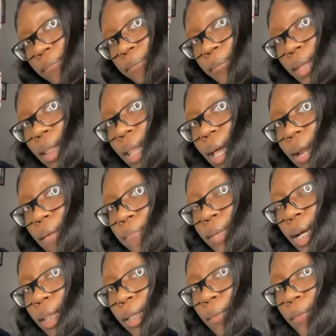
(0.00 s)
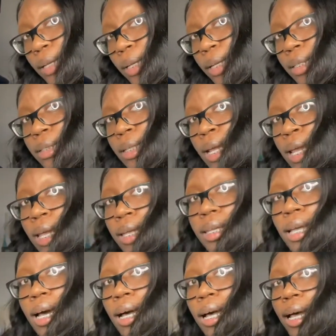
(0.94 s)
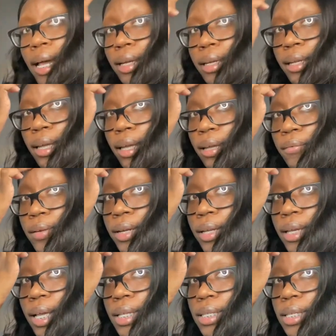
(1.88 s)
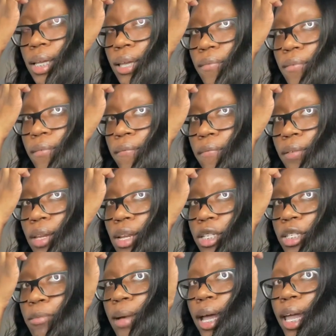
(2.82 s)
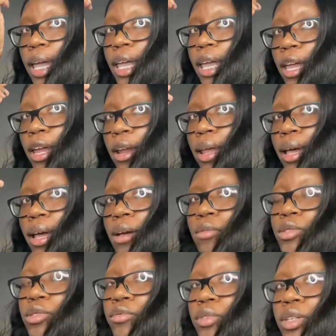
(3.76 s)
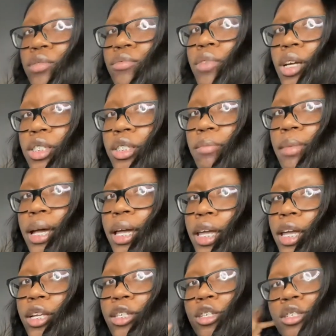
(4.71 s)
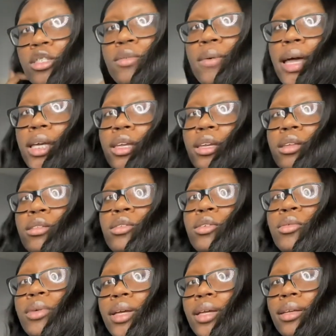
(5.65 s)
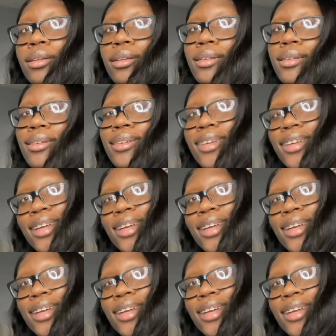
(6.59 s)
Glad I'm finally finished. Y'all, I didn't really get to even finish my hair. Like, I was really rushing my hair just so I could do it.